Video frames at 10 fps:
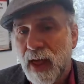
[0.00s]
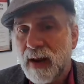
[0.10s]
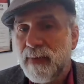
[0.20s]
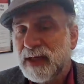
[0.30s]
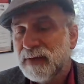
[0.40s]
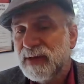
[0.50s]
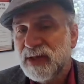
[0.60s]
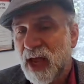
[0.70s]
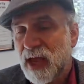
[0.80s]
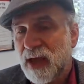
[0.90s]
and it makes a
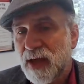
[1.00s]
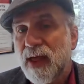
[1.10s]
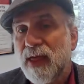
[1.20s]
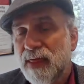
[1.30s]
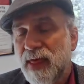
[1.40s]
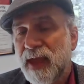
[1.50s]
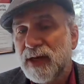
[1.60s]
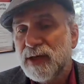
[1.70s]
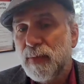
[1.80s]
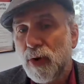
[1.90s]
mistake, they
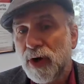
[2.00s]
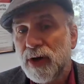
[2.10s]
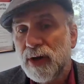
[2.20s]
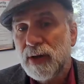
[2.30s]
get deported.